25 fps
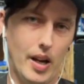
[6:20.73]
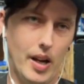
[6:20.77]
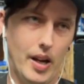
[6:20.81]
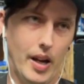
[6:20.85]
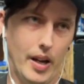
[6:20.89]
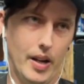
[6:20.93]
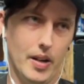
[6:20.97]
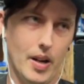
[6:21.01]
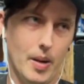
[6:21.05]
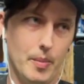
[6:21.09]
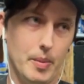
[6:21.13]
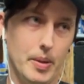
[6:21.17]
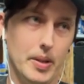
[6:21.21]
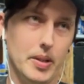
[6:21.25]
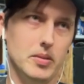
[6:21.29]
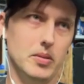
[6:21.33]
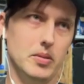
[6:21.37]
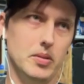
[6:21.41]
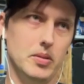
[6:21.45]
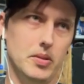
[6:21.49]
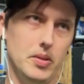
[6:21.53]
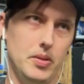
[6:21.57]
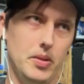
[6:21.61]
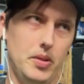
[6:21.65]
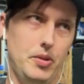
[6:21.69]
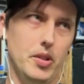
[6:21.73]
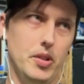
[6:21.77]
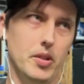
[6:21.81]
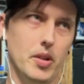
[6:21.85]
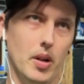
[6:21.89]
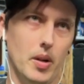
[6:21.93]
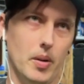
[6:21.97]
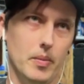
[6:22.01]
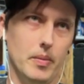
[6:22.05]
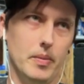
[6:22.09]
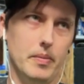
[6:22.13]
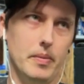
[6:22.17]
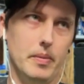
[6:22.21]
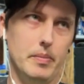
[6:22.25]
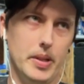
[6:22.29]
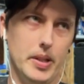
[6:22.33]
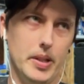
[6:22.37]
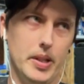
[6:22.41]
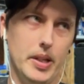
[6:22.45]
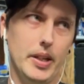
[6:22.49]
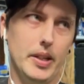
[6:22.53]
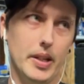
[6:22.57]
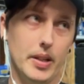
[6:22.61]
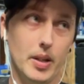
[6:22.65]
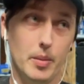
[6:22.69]
And I mean, you know,
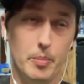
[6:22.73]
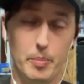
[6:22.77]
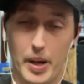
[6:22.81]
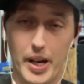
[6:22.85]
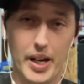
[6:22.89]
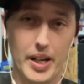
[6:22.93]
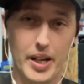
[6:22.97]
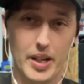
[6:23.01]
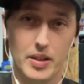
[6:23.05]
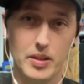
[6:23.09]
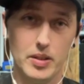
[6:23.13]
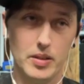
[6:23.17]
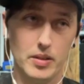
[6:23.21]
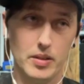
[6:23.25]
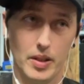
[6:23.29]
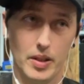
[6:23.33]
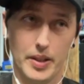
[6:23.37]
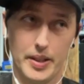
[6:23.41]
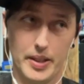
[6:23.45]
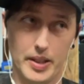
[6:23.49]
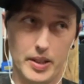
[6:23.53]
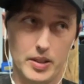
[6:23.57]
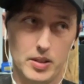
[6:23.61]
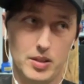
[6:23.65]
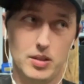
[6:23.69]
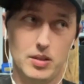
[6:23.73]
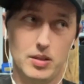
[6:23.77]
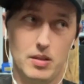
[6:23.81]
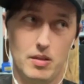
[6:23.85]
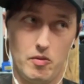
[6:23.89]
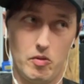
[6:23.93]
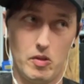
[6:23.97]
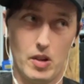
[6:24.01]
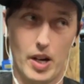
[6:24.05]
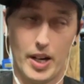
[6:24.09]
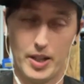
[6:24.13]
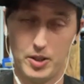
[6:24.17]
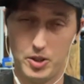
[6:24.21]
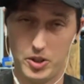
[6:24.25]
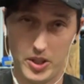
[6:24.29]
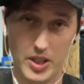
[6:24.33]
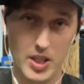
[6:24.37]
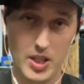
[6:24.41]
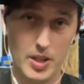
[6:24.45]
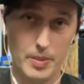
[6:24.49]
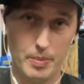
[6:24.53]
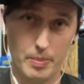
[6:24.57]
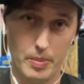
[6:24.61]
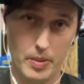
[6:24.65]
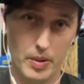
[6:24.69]
being in a band, like it's not
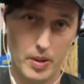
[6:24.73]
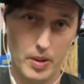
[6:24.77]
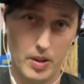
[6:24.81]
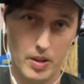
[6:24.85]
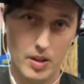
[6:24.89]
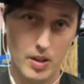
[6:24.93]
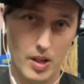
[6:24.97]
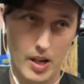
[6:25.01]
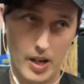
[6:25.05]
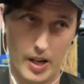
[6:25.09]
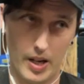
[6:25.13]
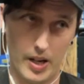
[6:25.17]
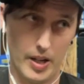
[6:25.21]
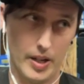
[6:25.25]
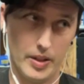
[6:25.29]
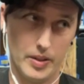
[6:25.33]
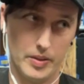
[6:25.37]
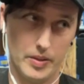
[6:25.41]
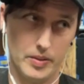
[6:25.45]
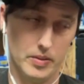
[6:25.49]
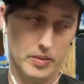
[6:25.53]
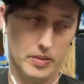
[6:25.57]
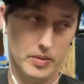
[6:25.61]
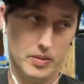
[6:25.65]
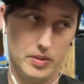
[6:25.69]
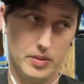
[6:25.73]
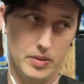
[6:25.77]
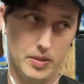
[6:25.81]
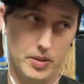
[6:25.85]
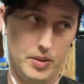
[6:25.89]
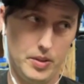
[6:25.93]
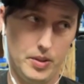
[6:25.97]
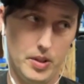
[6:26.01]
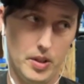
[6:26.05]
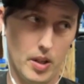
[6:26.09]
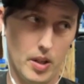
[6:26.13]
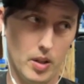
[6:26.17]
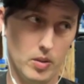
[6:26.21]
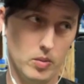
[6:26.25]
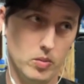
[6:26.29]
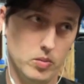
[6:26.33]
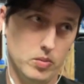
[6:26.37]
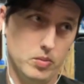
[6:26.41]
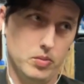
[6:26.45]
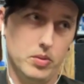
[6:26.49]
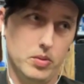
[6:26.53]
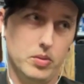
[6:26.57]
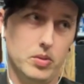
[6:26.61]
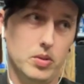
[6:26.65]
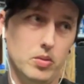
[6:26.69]
cheap. And, you
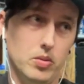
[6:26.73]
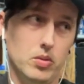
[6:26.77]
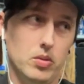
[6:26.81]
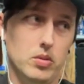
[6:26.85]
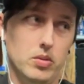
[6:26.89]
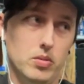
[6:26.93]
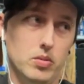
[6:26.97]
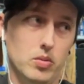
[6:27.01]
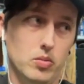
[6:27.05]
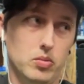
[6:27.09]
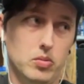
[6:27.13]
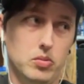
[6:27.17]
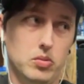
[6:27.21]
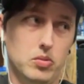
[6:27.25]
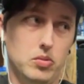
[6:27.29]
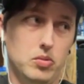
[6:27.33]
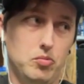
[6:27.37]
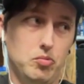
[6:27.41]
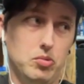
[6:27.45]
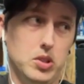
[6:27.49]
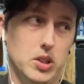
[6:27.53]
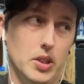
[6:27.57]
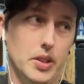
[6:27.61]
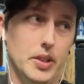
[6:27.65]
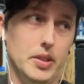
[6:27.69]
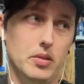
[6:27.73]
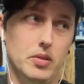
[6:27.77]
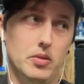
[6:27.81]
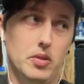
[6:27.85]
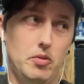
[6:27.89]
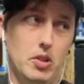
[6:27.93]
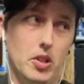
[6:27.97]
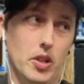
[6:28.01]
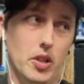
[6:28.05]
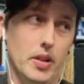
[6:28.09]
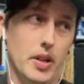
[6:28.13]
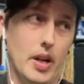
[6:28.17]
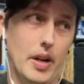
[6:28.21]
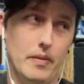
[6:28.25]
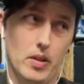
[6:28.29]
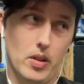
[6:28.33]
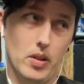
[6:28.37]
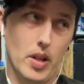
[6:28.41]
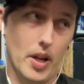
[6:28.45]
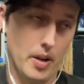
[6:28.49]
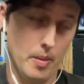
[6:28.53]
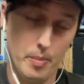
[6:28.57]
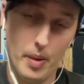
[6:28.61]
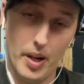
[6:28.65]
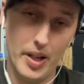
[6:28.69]
know, we didn't have a
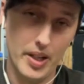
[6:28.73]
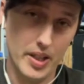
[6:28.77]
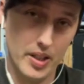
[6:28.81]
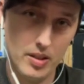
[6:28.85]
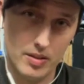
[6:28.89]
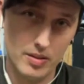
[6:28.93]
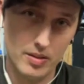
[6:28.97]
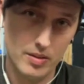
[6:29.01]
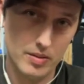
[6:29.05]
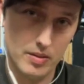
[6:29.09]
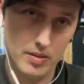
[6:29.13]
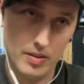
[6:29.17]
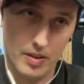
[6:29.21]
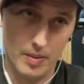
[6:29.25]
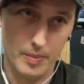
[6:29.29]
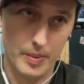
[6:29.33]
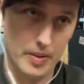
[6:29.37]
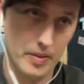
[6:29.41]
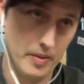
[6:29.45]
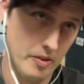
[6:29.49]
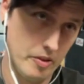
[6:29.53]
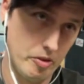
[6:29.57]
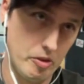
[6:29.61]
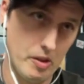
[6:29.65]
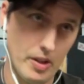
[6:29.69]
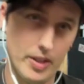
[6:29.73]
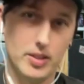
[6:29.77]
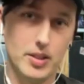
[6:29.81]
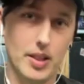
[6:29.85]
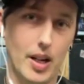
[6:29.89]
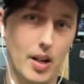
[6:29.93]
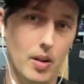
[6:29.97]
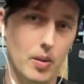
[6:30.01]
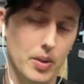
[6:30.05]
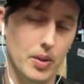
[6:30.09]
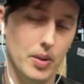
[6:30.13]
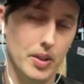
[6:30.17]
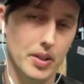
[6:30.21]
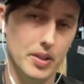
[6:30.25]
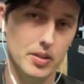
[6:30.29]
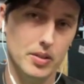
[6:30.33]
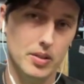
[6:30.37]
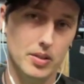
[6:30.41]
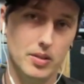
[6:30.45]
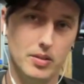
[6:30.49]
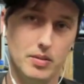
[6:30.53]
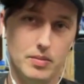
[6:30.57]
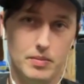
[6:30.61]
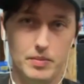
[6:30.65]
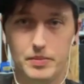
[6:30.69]
lot of money. I mean, that's how it
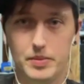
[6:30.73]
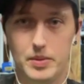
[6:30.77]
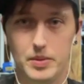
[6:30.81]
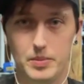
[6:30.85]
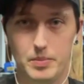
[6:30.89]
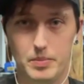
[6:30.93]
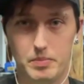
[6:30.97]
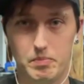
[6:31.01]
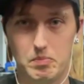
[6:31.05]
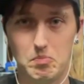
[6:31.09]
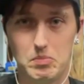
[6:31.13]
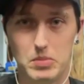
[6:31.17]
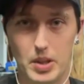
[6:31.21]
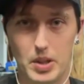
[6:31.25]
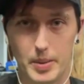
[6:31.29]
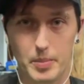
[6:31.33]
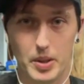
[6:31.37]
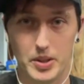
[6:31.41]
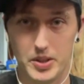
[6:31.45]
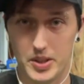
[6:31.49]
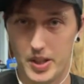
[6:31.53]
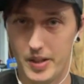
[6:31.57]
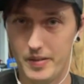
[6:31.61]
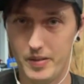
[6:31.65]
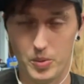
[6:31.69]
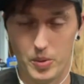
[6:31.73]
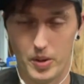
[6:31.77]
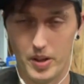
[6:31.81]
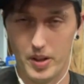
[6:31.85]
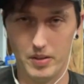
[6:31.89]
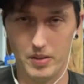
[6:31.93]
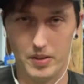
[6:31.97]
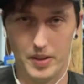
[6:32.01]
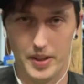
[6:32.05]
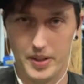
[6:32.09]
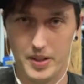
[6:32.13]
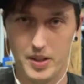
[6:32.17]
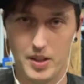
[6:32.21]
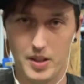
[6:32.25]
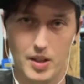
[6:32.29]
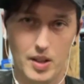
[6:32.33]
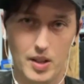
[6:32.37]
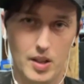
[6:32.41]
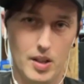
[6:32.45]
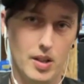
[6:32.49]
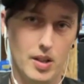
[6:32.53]
is pretty much everywhere. Like,